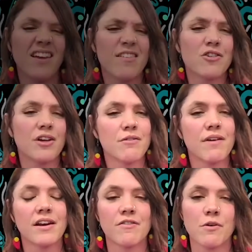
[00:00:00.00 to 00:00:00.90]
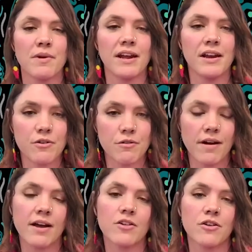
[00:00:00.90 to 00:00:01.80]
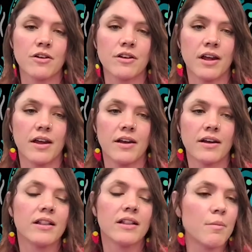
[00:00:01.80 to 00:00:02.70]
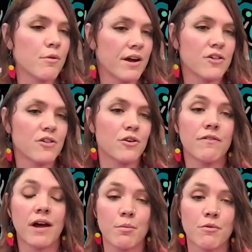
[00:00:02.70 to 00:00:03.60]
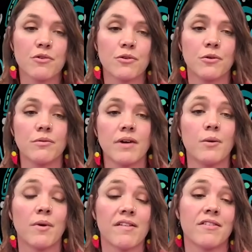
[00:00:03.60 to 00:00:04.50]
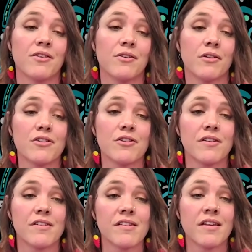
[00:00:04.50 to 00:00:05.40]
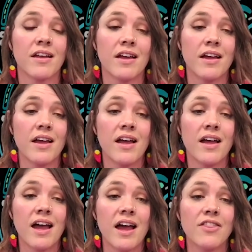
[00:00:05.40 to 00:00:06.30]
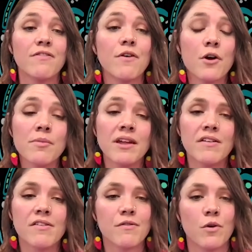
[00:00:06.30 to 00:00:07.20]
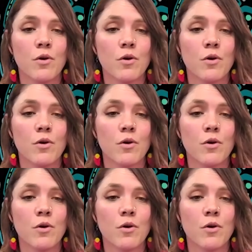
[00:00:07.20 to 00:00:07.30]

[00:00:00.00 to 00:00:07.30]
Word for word: And that's generated from an interaction and a collaboration of Aboriginal and Western knowledges. And the foam that is